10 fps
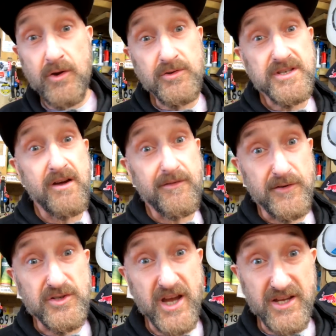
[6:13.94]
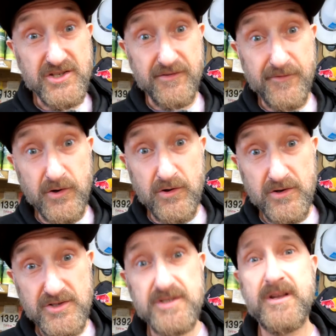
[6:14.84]
also, if you change your
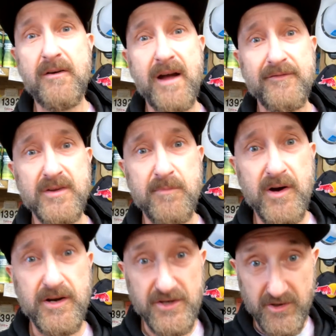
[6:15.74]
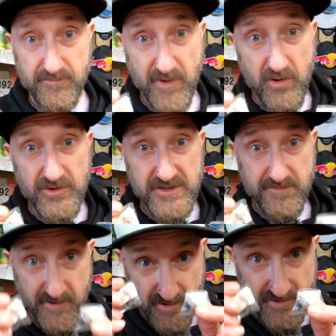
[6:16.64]
forks, you don't have to buy new bolts
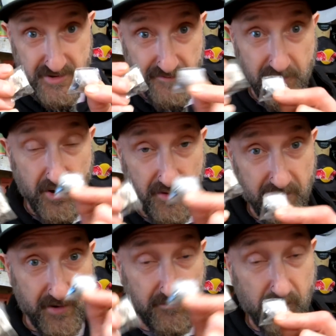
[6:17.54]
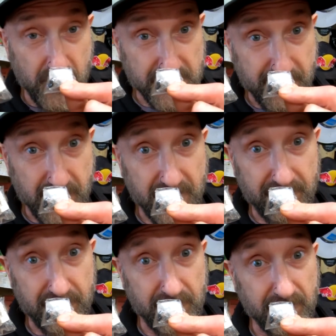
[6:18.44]
because you've got the ones for the
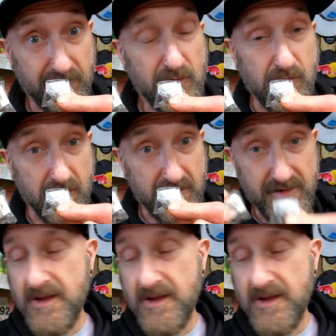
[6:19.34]
different fork.